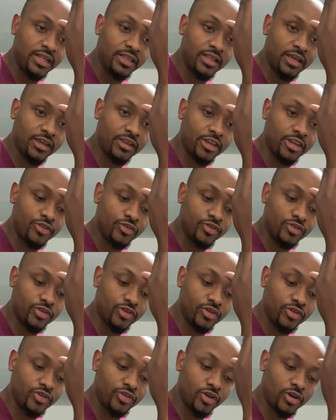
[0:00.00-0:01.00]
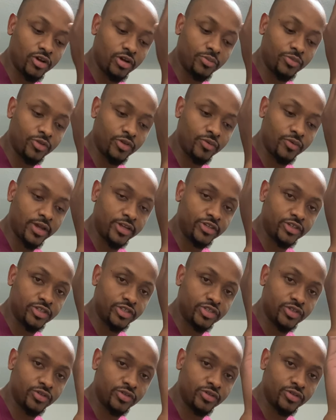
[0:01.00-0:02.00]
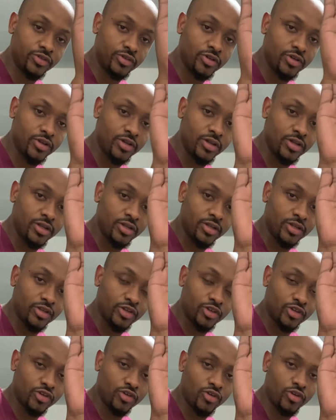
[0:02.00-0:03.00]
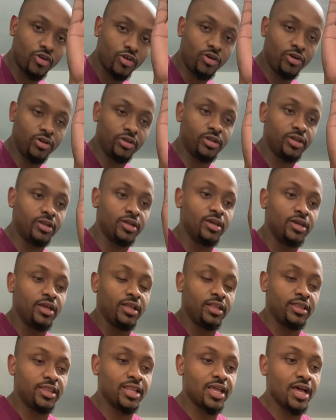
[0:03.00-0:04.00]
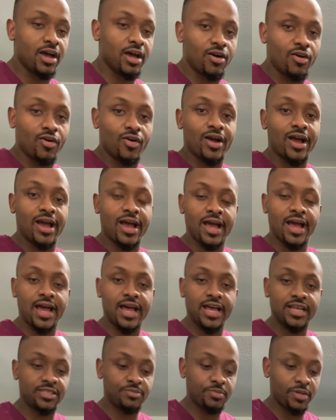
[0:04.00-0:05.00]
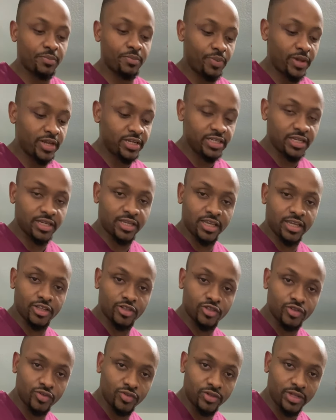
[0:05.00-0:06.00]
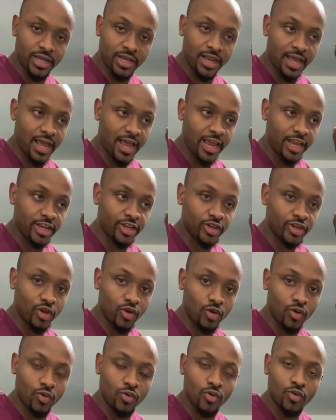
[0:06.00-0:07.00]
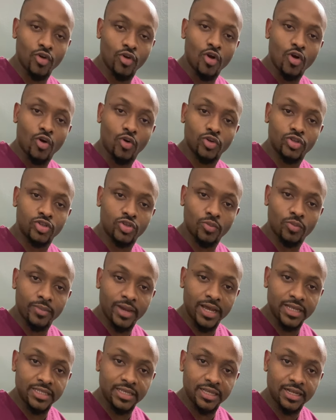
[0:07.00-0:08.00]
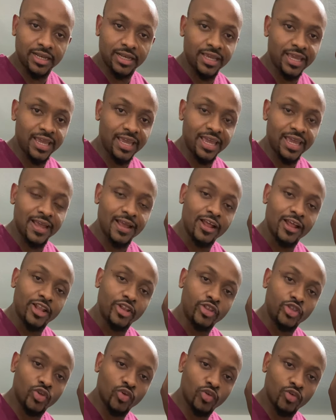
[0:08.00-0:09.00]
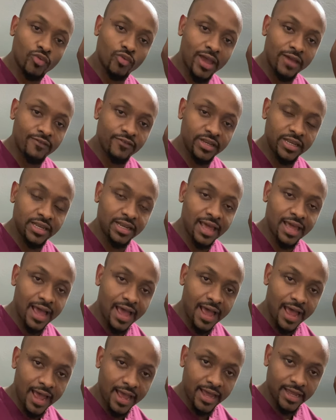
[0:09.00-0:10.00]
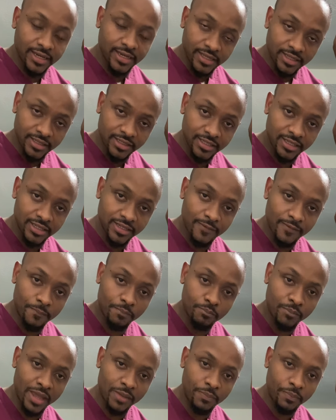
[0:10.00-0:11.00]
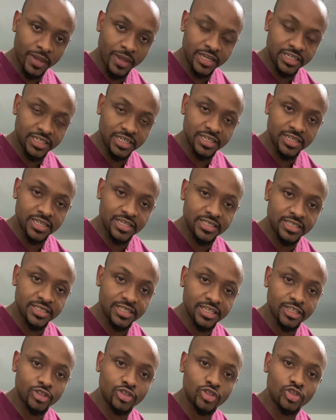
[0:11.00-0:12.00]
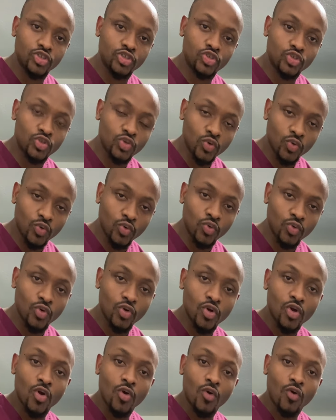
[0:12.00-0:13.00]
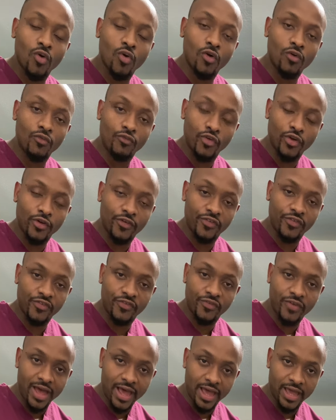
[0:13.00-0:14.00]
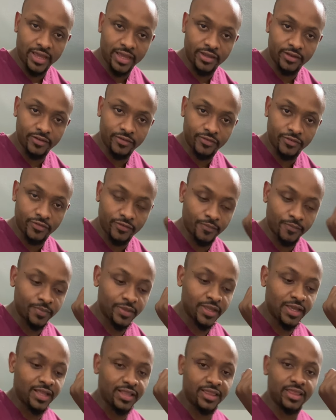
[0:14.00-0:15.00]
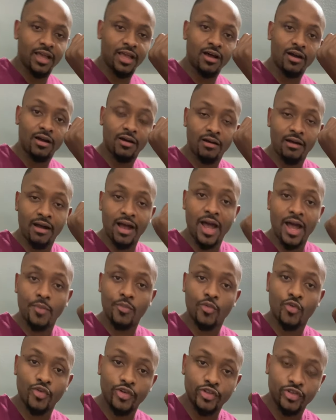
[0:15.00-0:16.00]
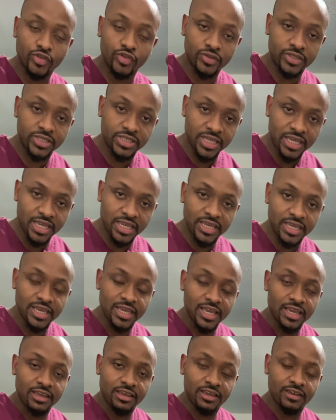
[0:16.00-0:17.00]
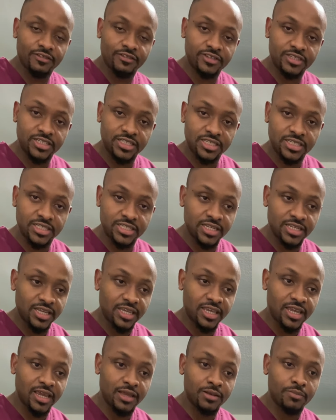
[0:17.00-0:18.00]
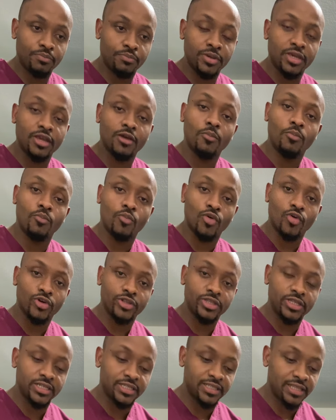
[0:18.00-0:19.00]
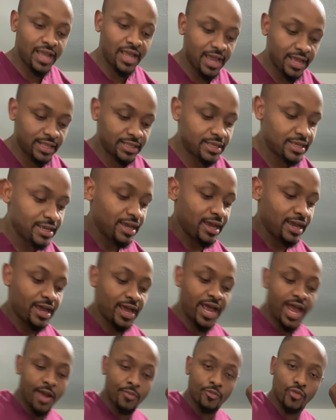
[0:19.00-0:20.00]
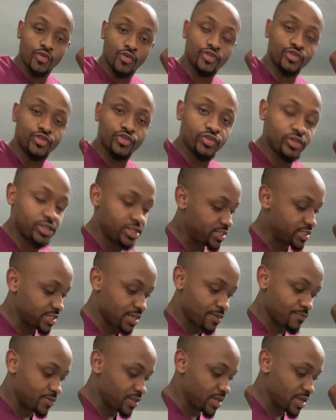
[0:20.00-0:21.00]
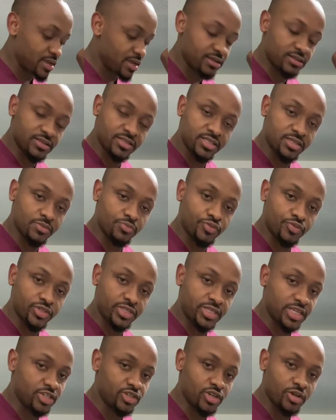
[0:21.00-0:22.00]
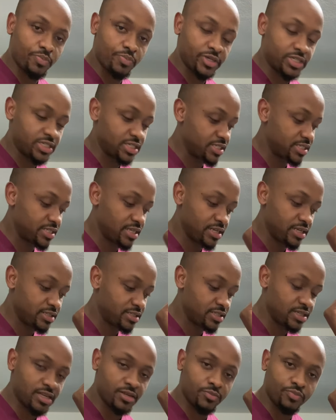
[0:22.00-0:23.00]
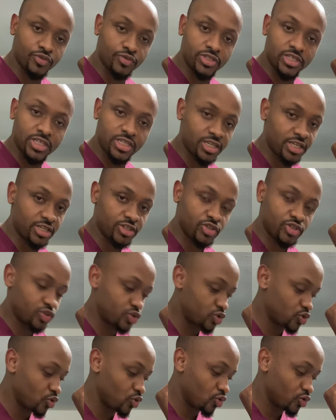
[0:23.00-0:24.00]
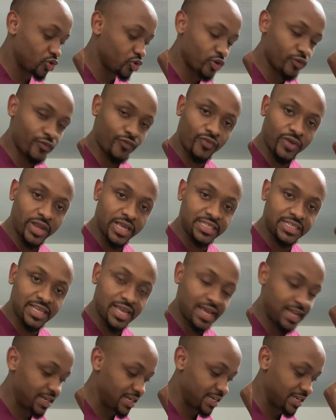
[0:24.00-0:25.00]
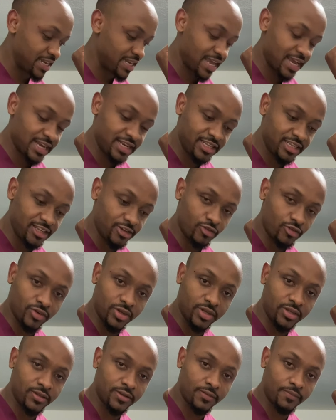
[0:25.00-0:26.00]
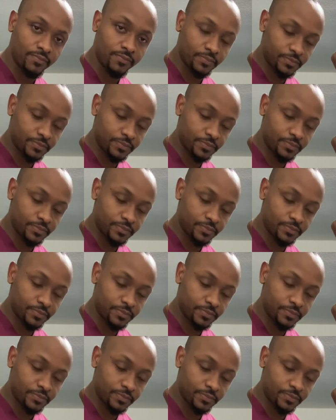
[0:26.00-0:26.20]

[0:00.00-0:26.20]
Now can you turn your arm the way I just showed you? Good. Now, as my patient can do that, I know automatically no gravity added. My patient is a 2/5. Now, I'm going to see if she can be more than that. I'm going to do the same thing, same procedure. Patient still in sitting position, shoulder flex at 90 degrees.